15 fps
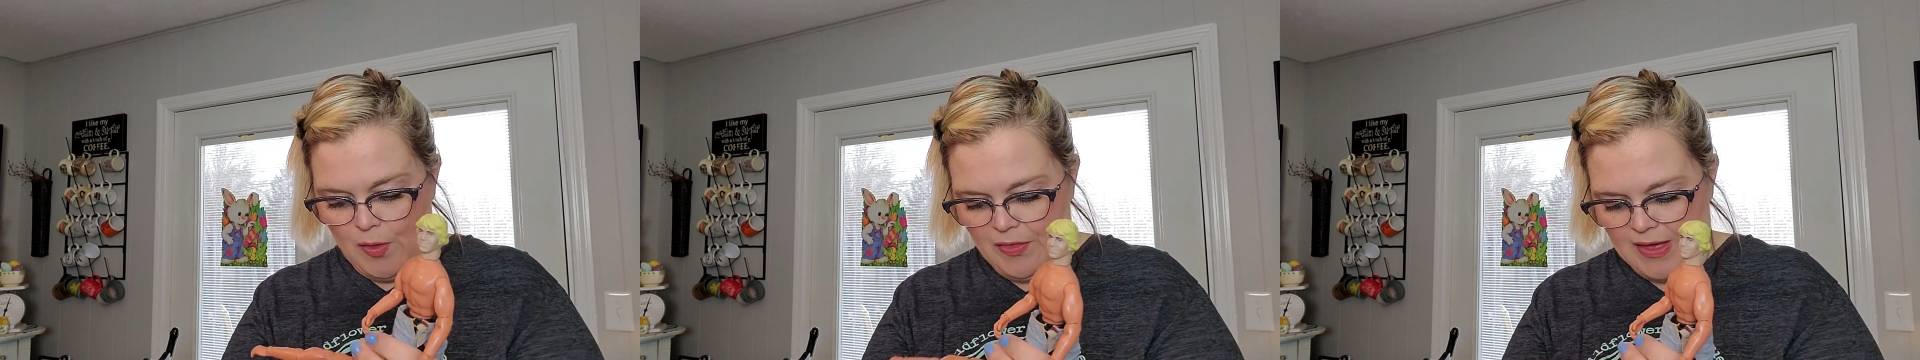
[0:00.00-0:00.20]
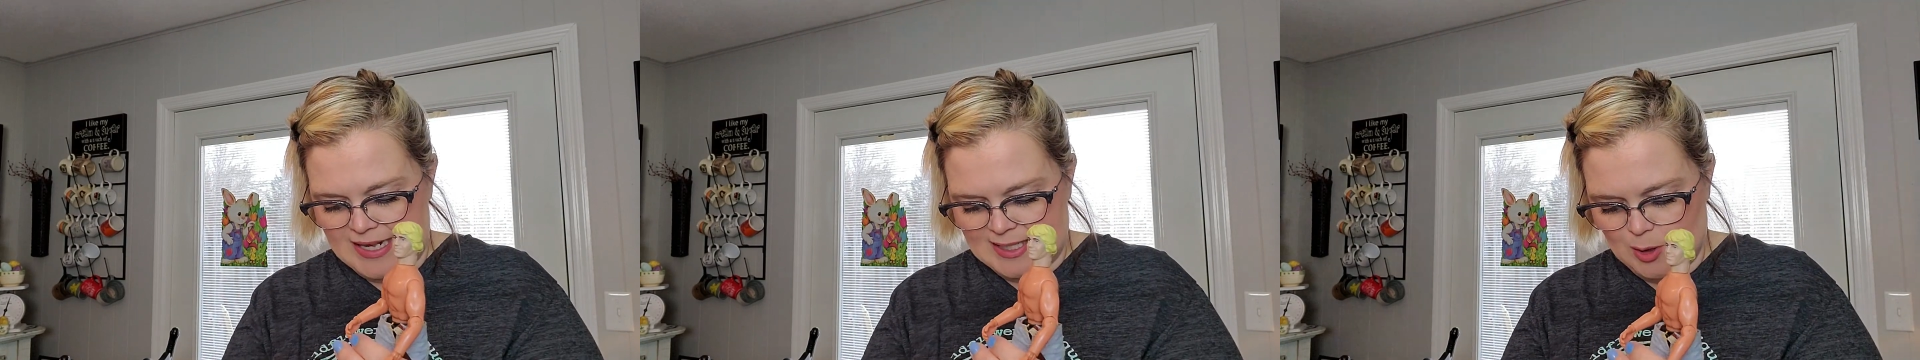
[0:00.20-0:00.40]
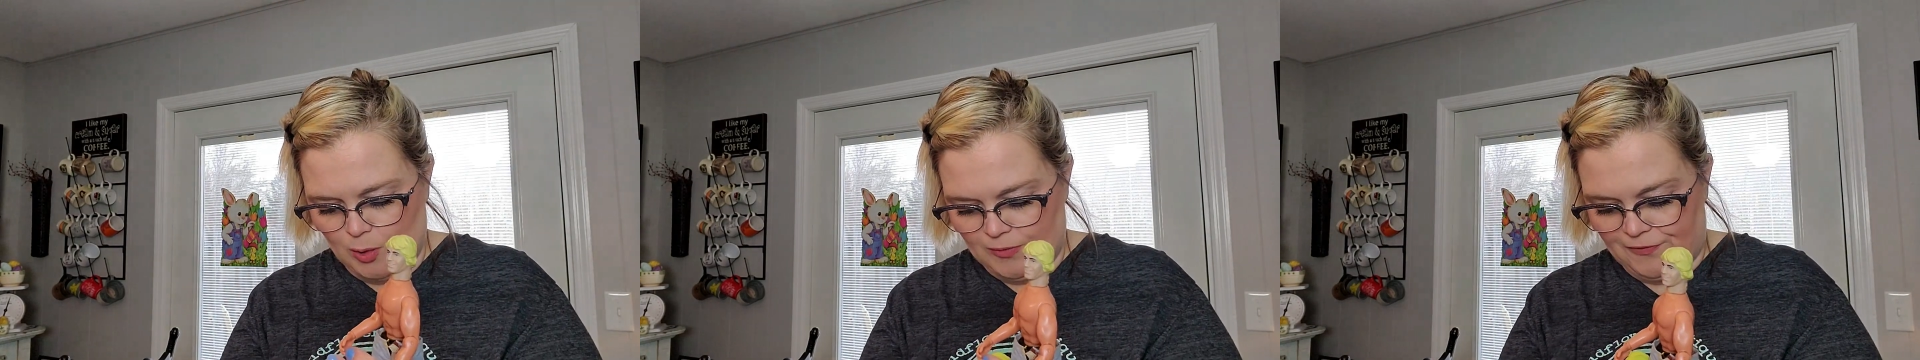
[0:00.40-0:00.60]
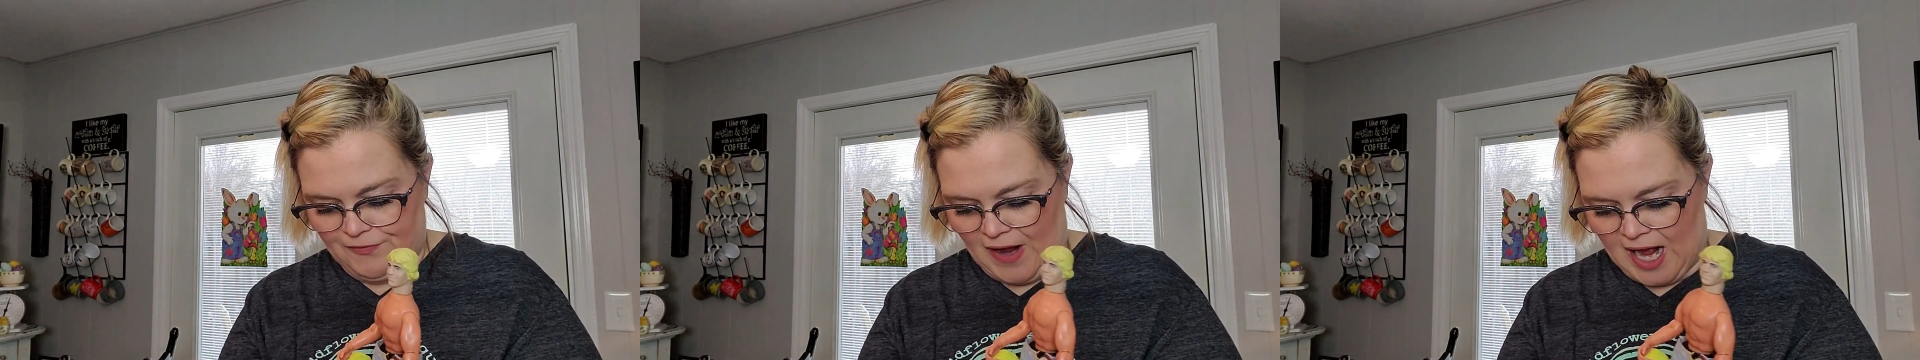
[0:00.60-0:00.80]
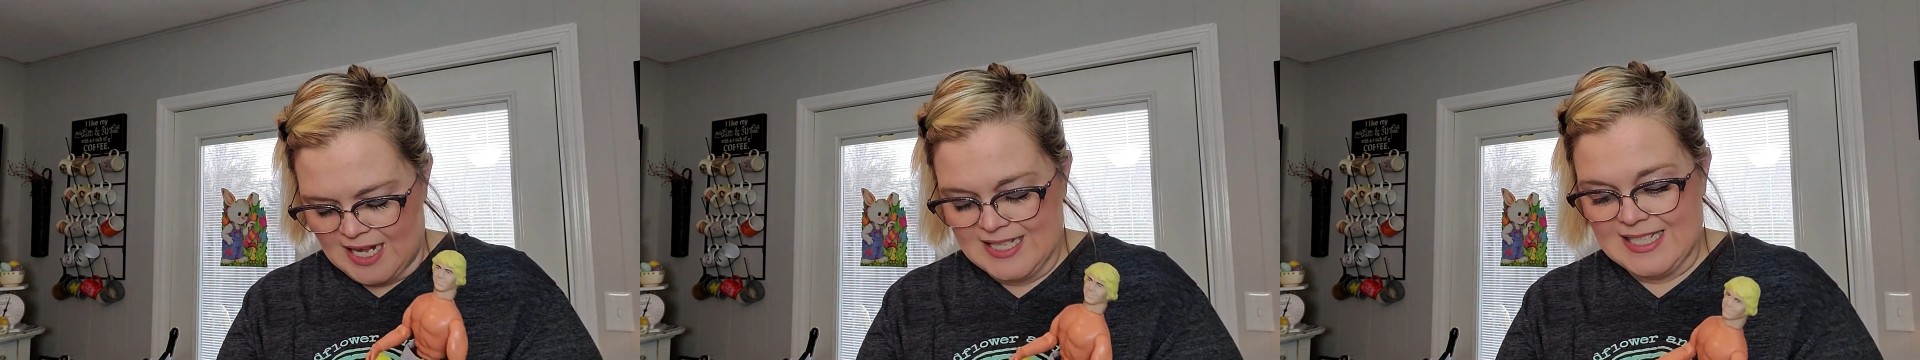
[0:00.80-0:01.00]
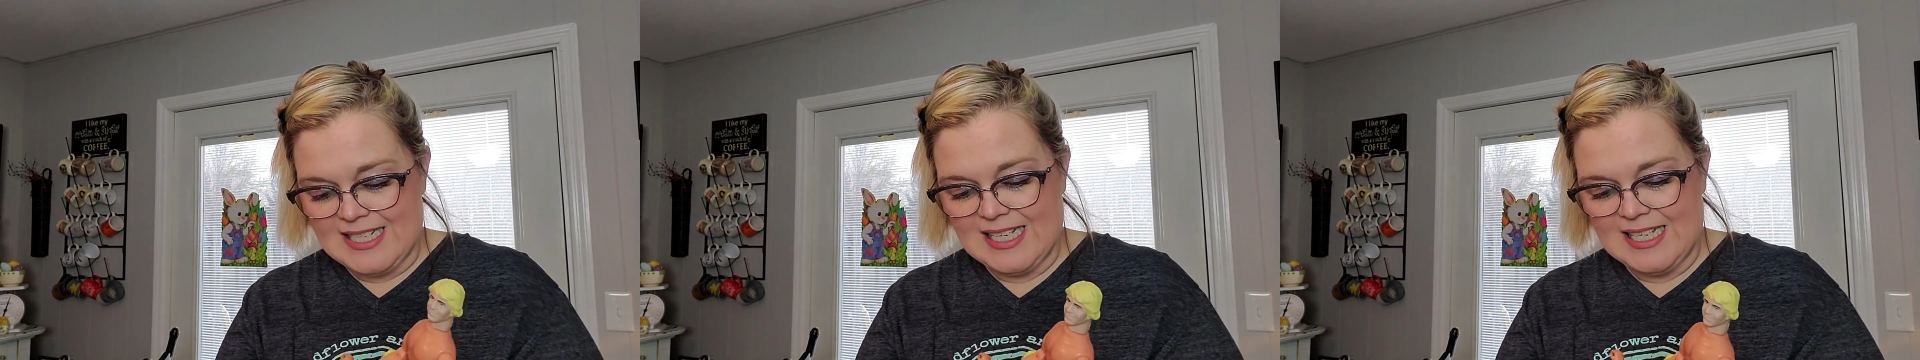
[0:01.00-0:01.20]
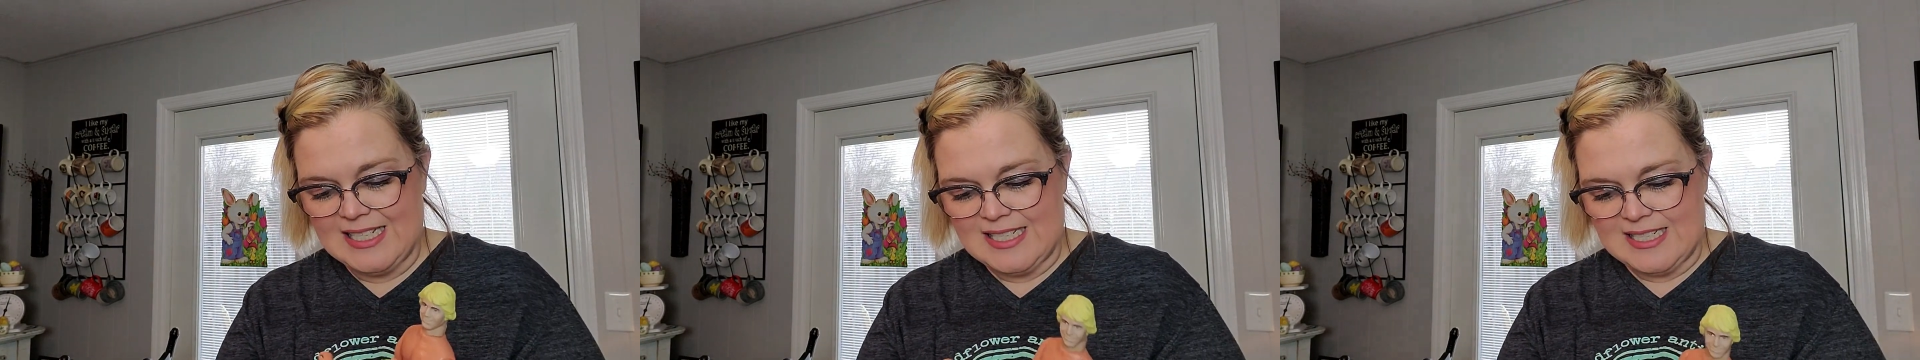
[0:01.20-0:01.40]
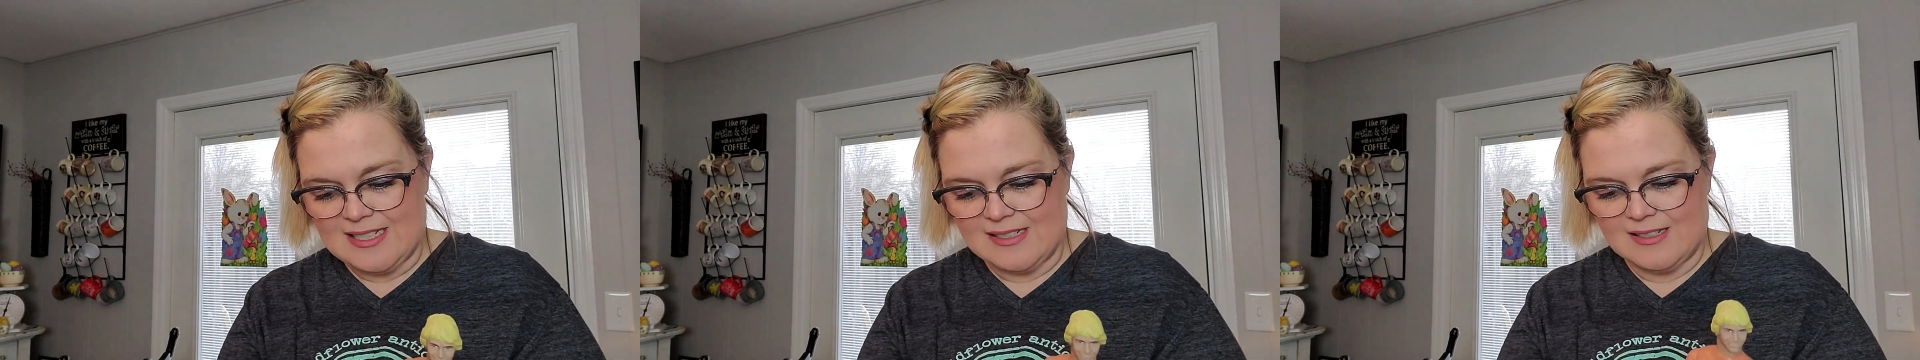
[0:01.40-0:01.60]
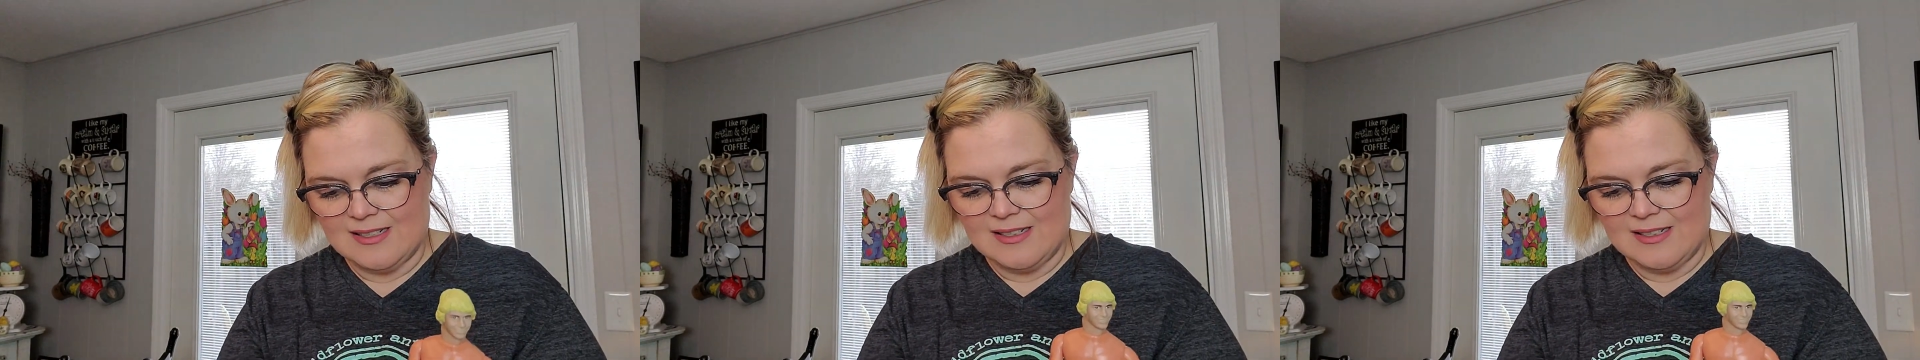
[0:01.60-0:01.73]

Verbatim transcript: that they sold Fonzies